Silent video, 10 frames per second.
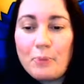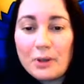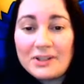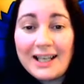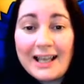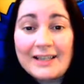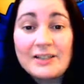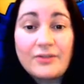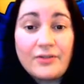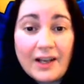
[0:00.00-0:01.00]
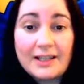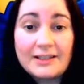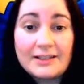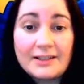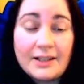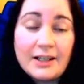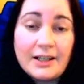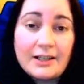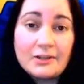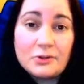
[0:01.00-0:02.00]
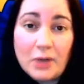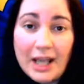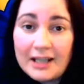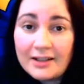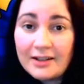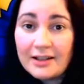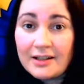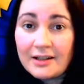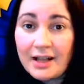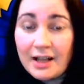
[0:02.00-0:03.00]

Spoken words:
But it is fixed, so anything